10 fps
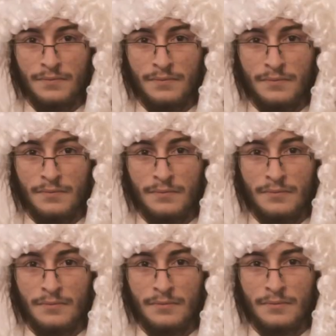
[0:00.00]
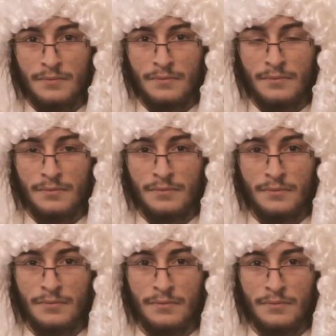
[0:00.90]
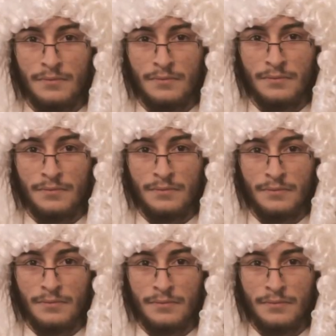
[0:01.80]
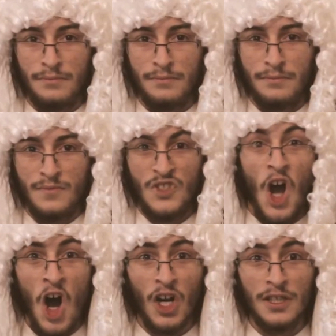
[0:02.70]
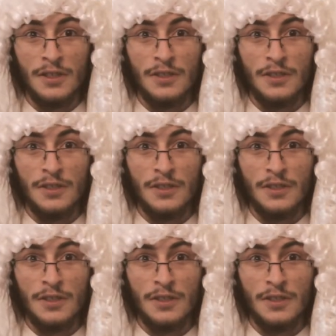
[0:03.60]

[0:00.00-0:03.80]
court, and the judge, you know, lays down his mallet and is like, Conk,